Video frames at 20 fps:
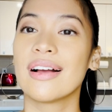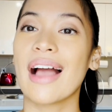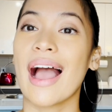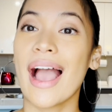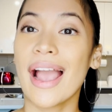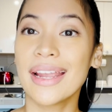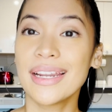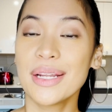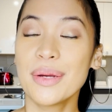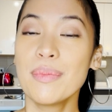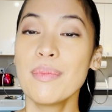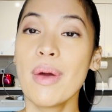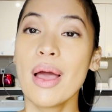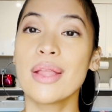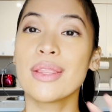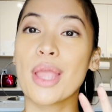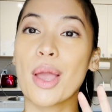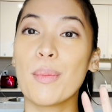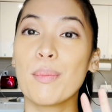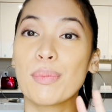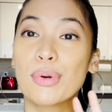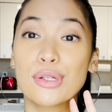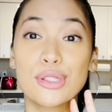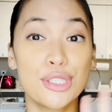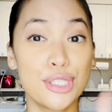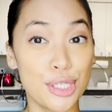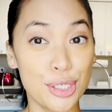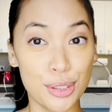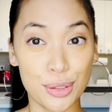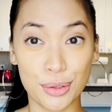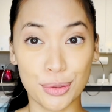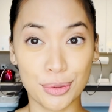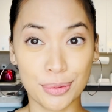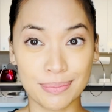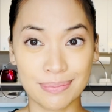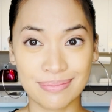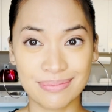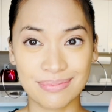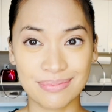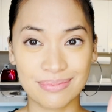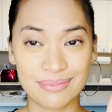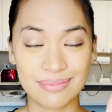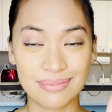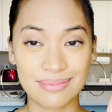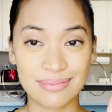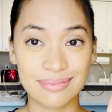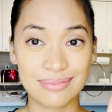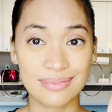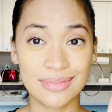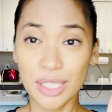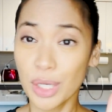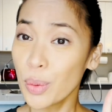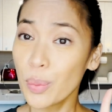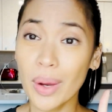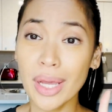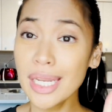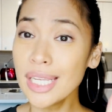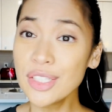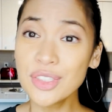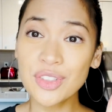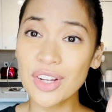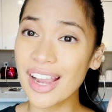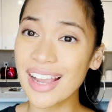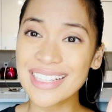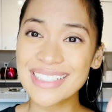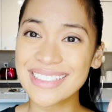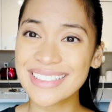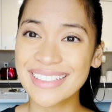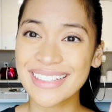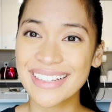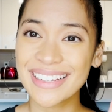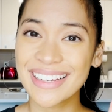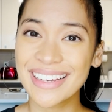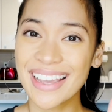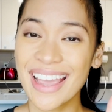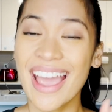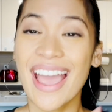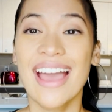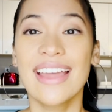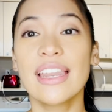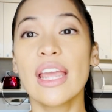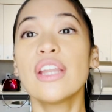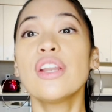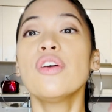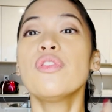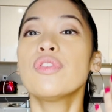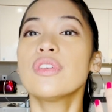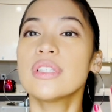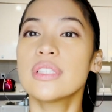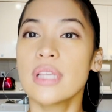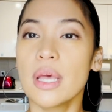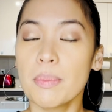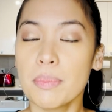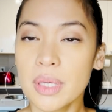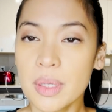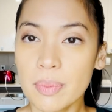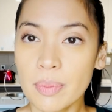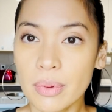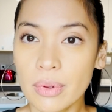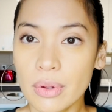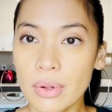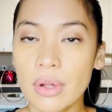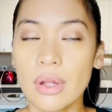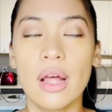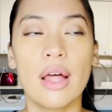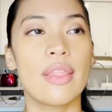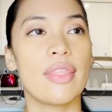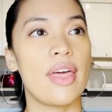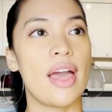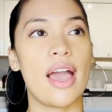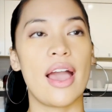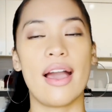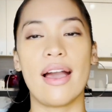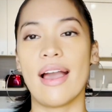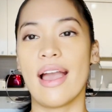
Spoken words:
Item number 2, your wedding dress. Now, I know for some people that